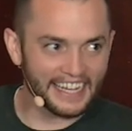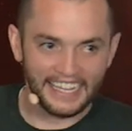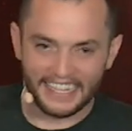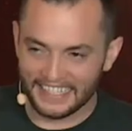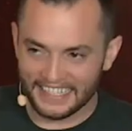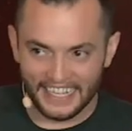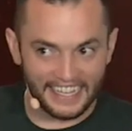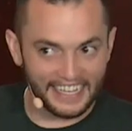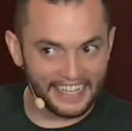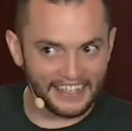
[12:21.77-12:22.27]

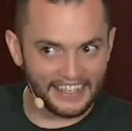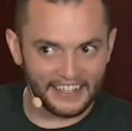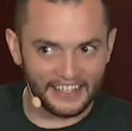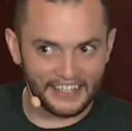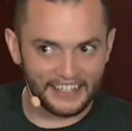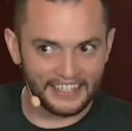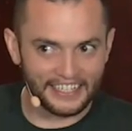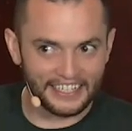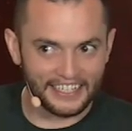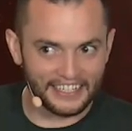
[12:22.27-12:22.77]
Is that,
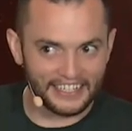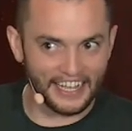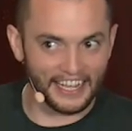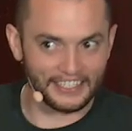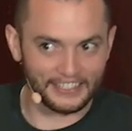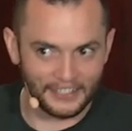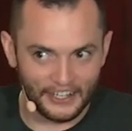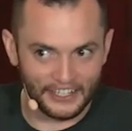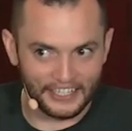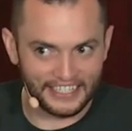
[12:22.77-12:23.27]
you
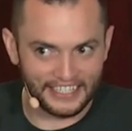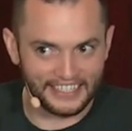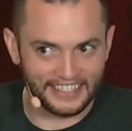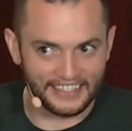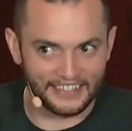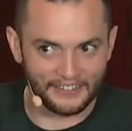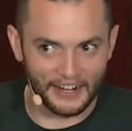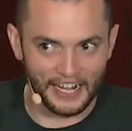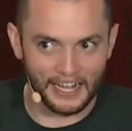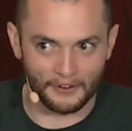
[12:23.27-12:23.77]
guys are all...
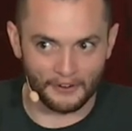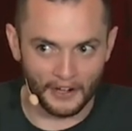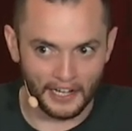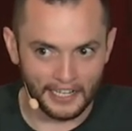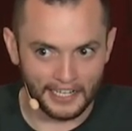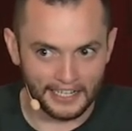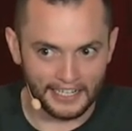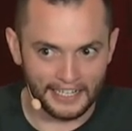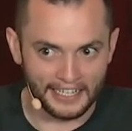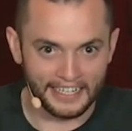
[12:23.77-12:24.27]
Wait,
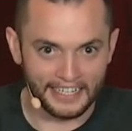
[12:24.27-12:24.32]
what?